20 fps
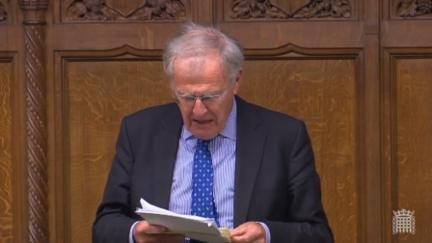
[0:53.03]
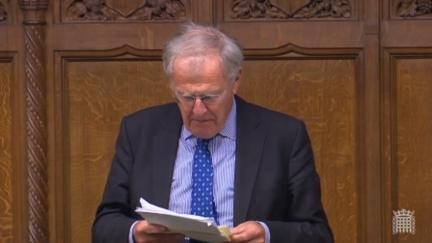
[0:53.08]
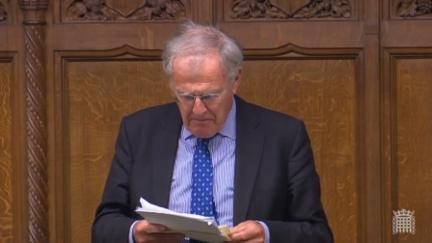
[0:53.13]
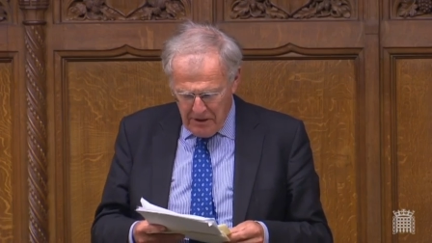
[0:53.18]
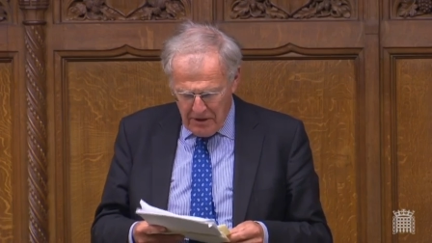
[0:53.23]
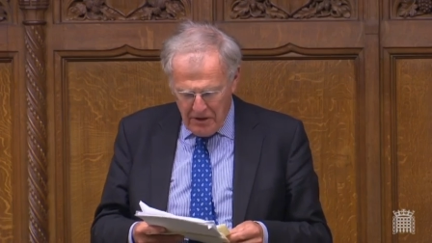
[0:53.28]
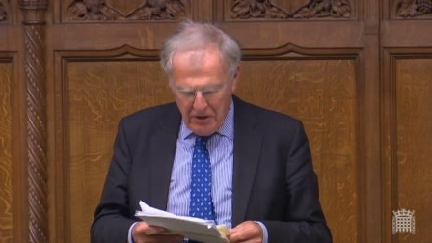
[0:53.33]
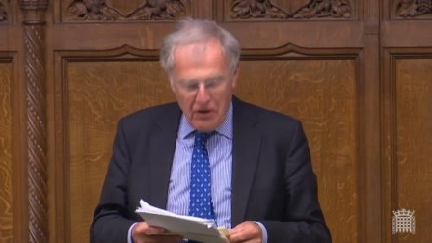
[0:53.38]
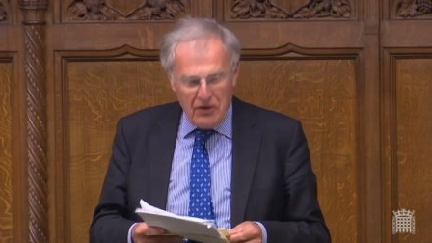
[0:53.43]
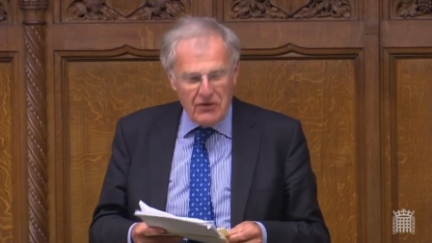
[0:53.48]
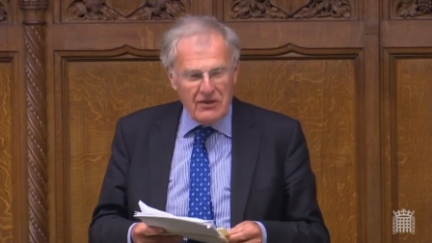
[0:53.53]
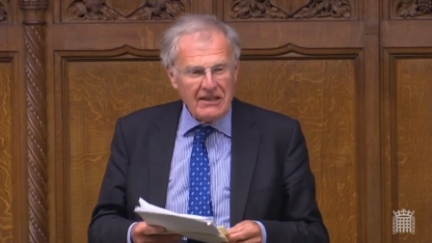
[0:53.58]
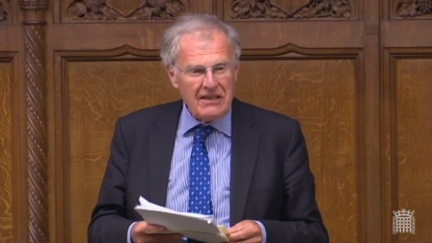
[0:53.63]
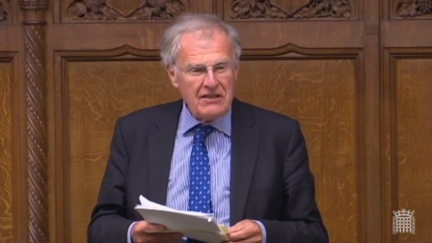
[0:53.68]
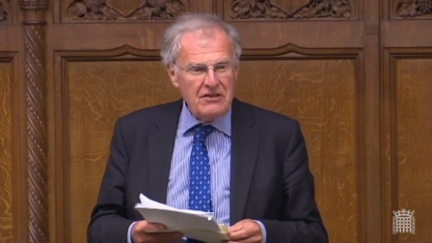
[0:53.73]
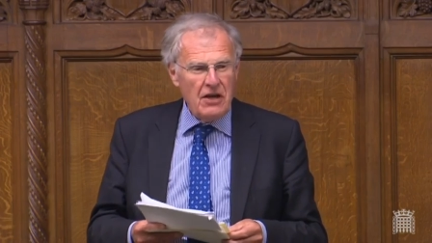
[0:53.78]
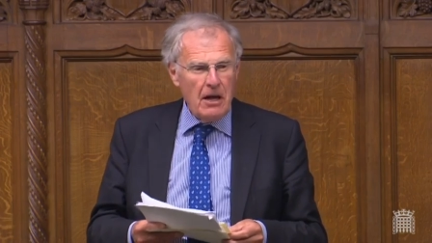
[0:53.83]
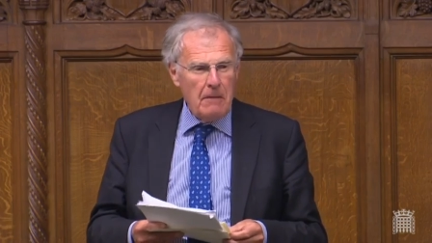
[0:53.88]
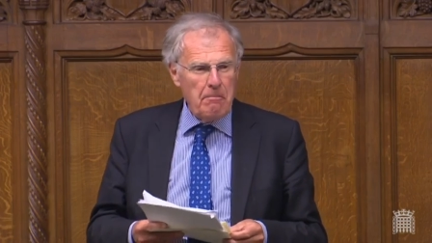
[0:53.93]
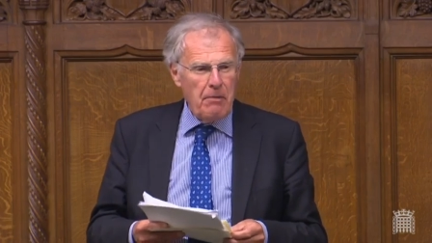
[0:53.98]
because it
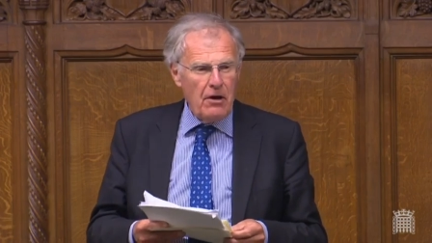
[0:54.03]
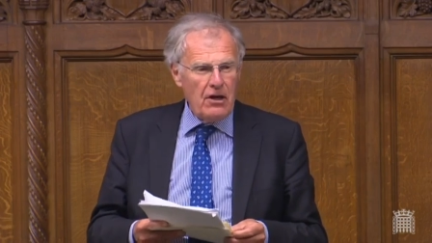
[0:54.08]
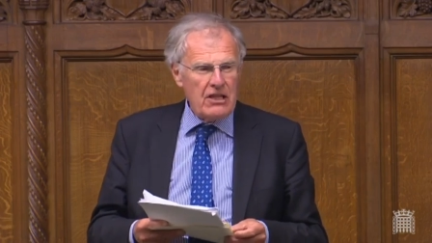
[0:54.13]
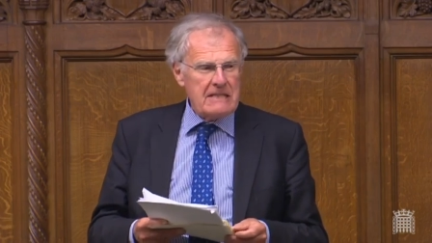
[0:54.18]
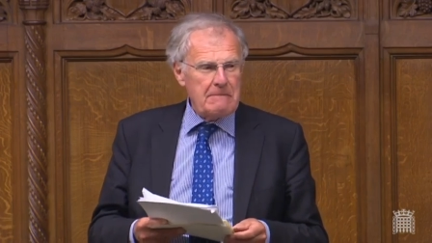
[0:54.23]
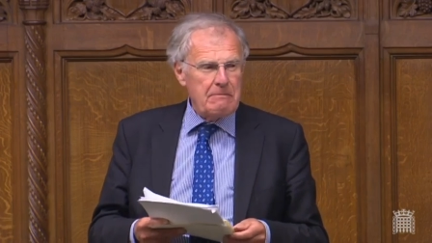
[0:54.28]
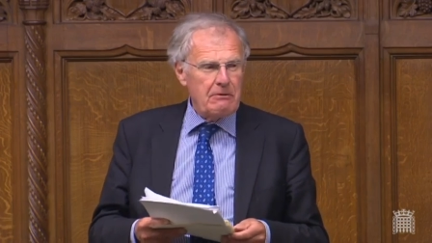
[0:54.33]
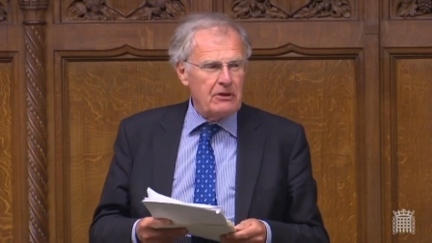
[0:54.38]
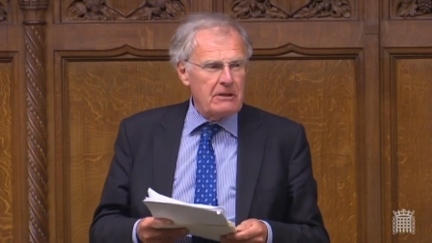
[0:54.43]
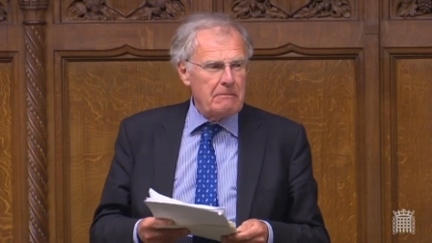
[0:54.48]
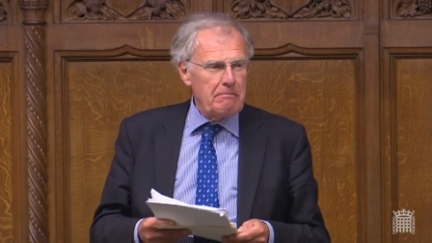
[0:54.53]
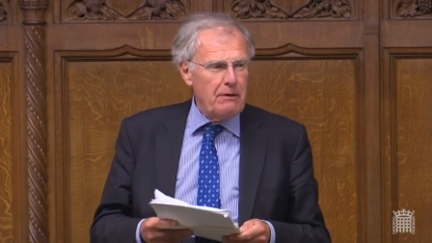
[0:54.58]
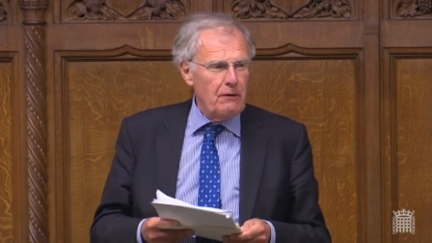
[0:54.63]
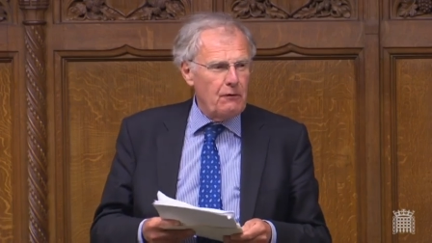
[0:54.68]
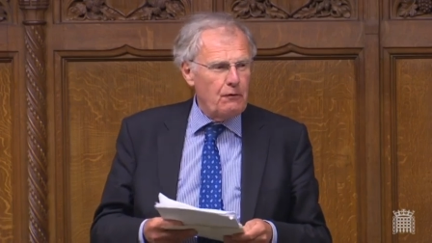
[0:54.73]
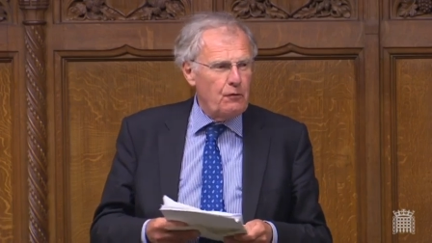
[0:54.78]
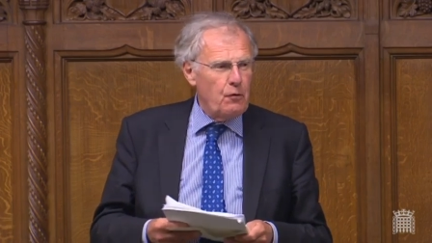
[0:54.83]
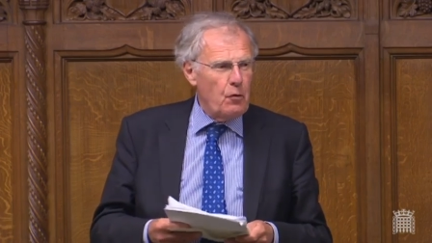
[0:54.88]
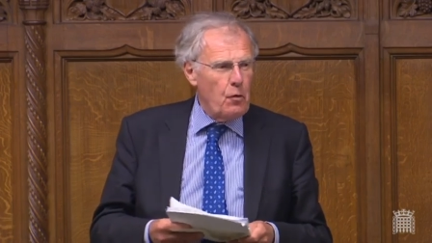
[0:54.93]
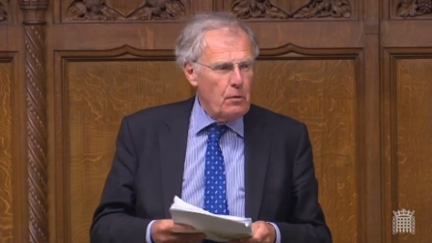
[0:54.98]
is not possible to
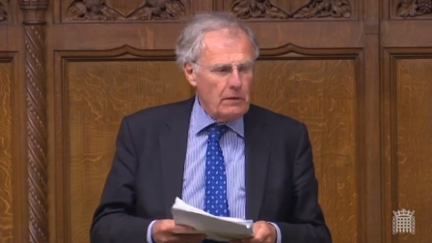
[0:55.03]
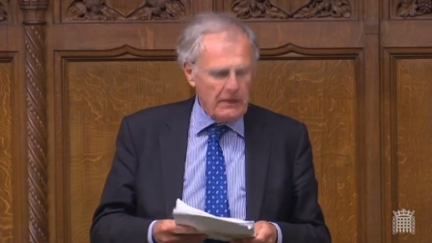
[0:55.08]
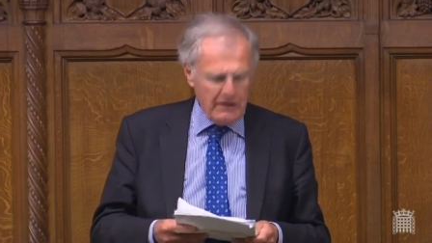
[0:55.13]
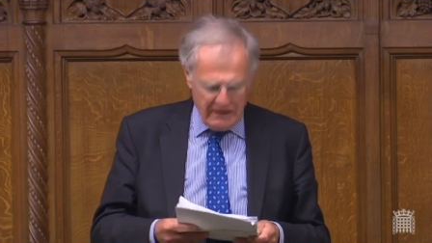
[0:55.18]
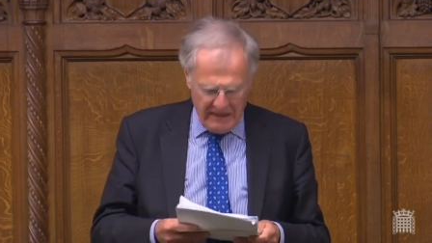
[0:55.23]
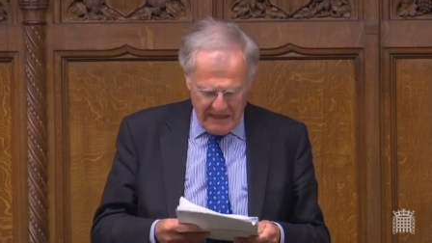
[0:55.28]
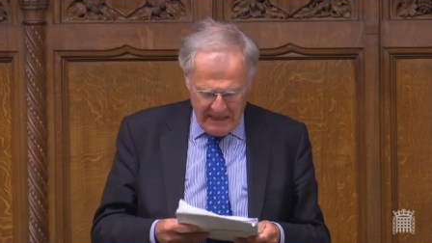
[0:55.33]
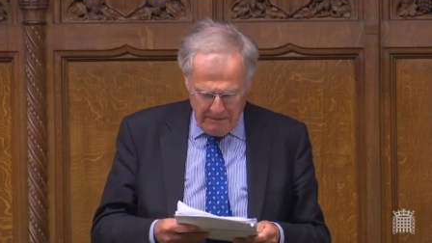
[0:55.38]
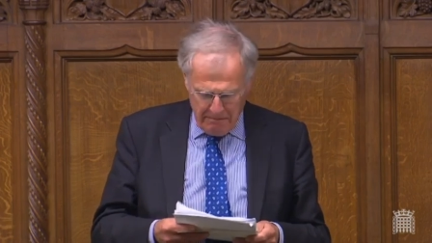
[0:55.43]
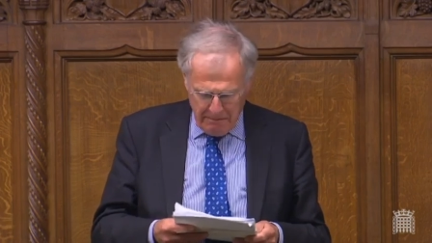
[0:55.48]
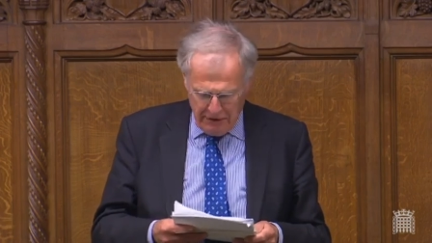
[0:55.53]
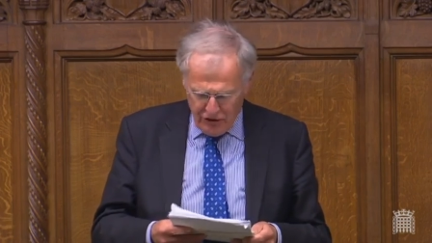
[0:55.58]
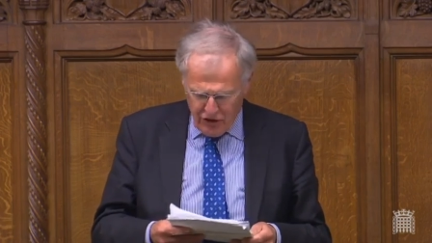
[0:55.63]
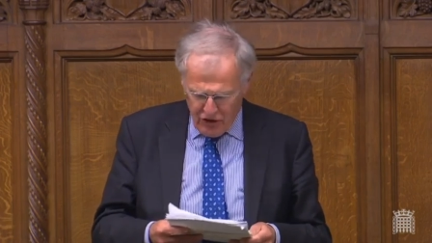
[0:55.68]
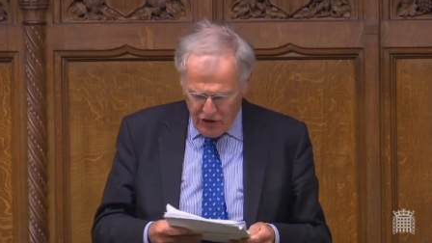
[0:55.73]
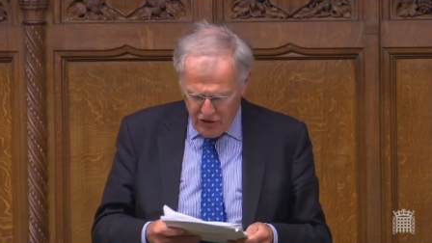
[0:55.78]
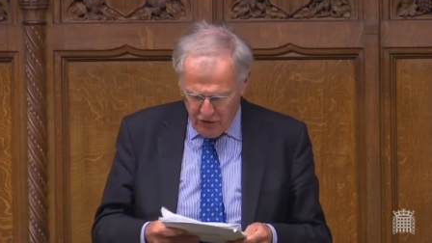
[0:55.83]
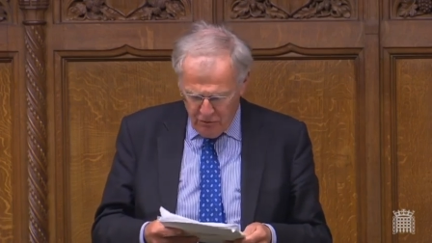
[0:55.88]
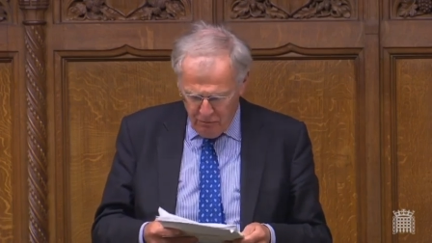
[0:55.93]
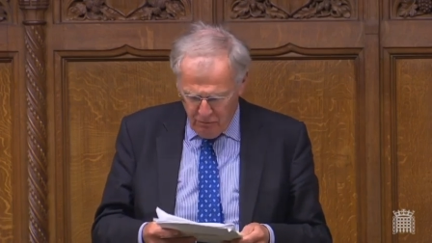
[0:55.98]
put forward an
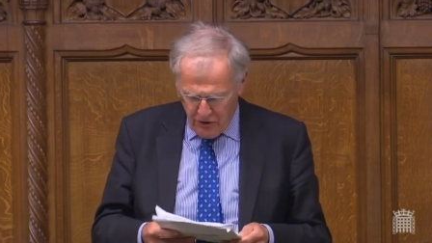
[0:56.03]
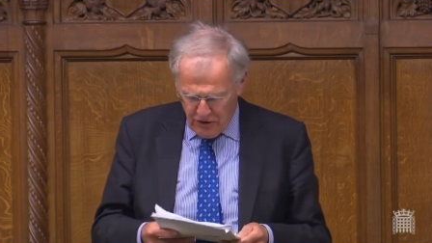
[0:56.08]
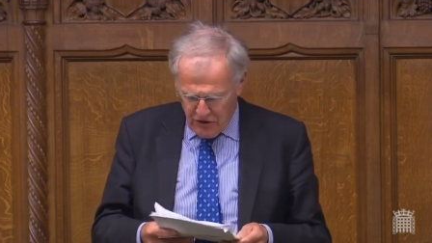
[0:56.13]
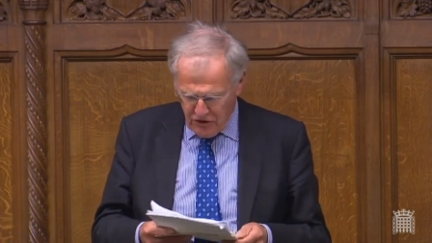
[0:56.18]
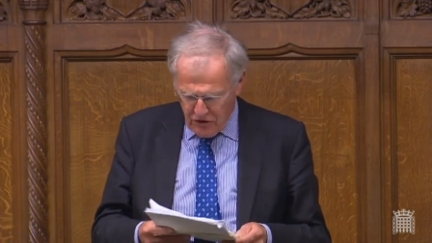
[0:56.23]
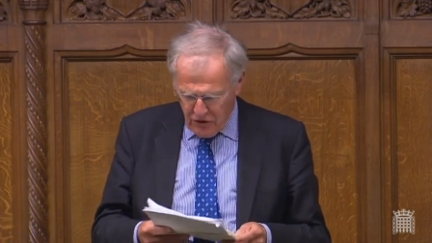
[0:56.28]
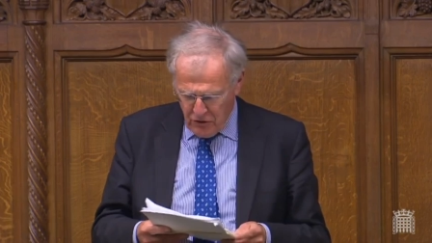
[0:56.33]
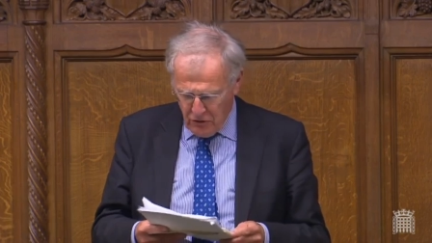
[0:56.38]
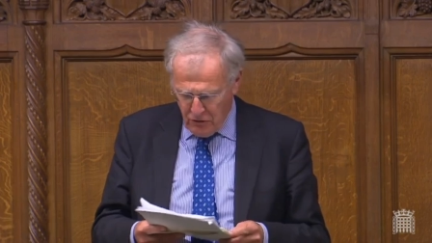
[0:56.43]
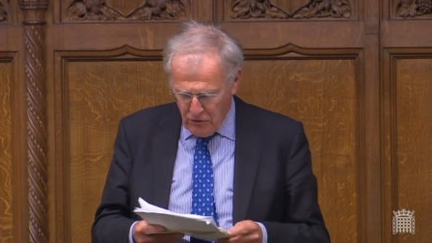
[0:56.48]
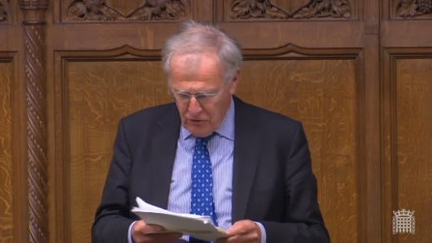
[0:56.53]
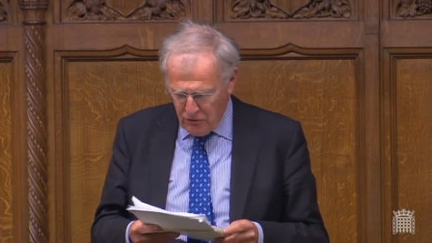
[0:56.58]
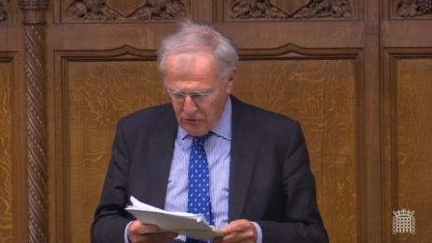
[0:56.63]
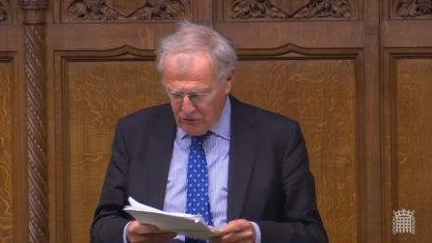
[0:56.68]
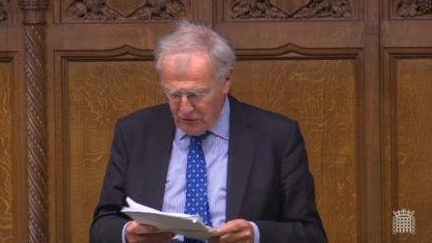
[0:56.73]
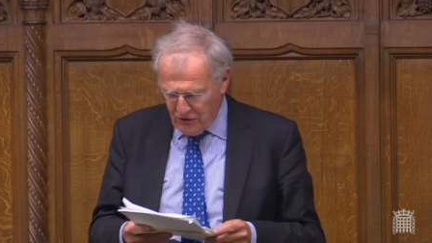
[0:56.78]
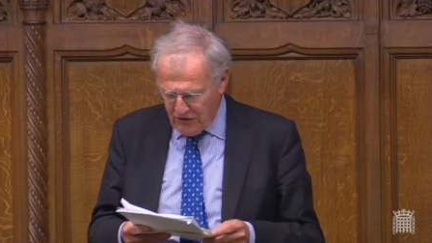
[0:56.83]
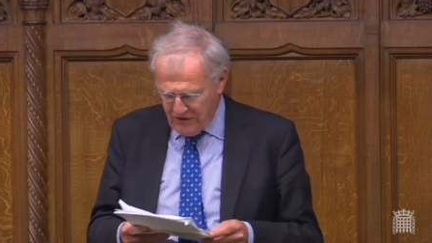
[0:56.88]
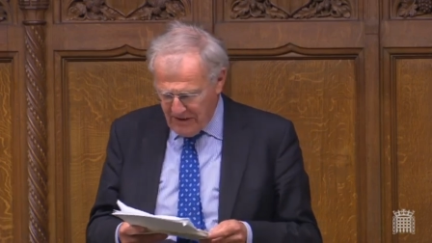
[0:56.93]
e-petition which calls for